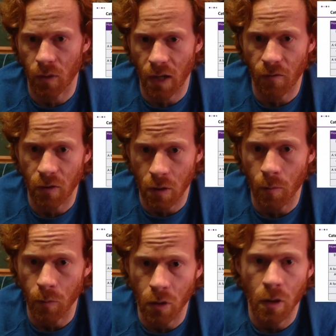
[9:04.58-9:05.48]
have a
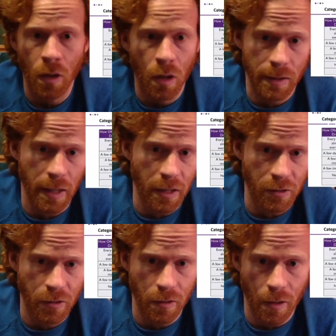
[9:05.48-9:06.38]
number
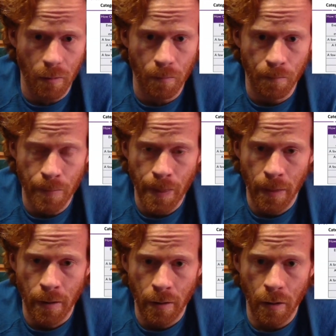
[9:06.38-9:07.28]
attached to them.
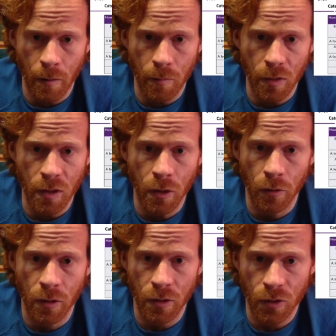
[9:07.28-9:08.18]

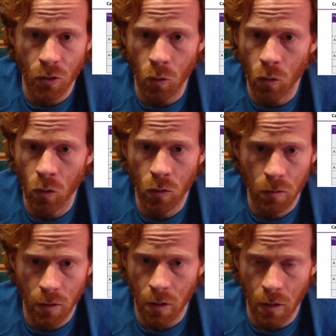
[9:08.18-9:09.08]
Year in school,
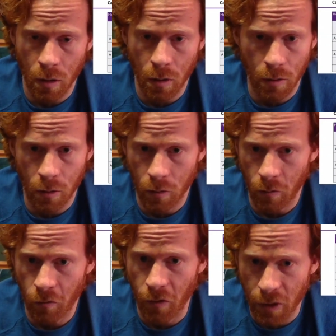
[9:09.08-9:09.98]

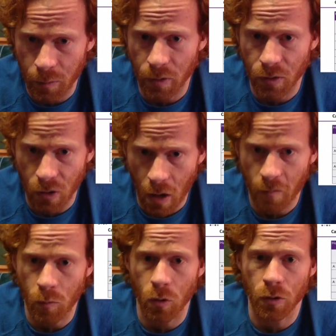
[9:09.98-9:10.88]
freshman,
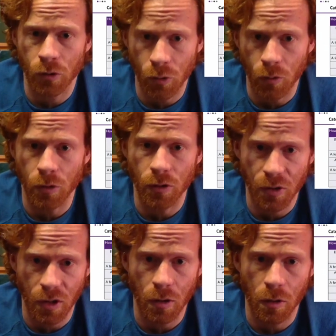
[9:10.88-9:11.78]
sophomore, junior,
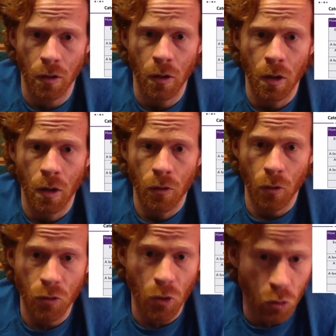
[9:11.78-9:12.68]
senior.
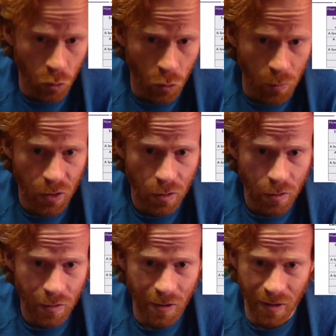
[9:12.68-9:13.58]
Those are groups.
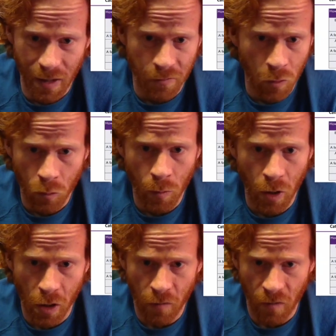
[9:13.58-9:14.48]
They have no
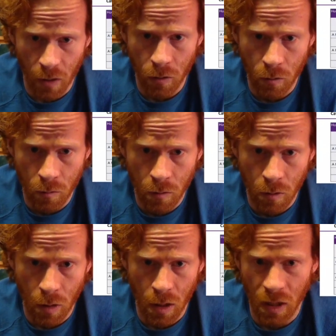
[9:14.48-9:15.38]
numeric value.
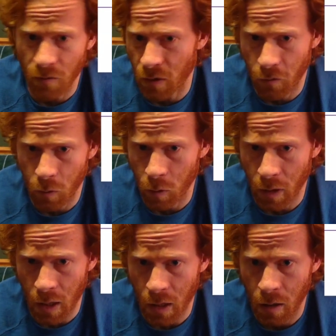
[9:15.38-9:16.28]
Even if you look
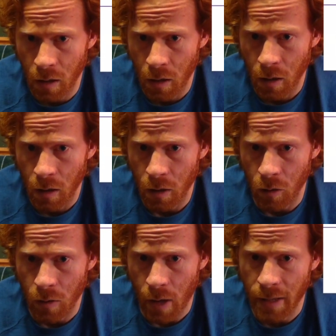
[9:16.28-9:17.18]
at,
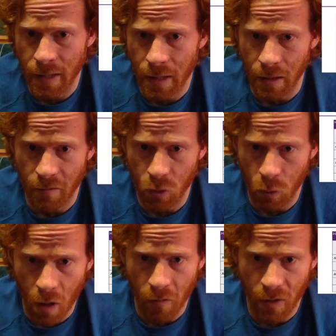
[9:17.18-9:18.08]
9, 10, 11,
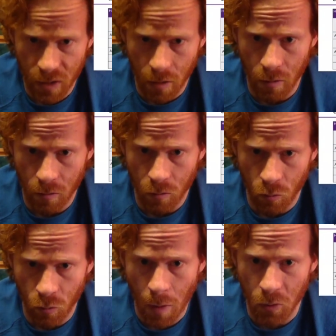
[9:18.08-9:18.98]
12 as the
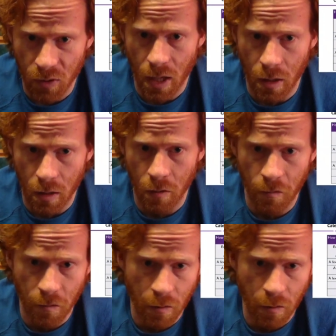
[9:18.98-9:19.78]
representative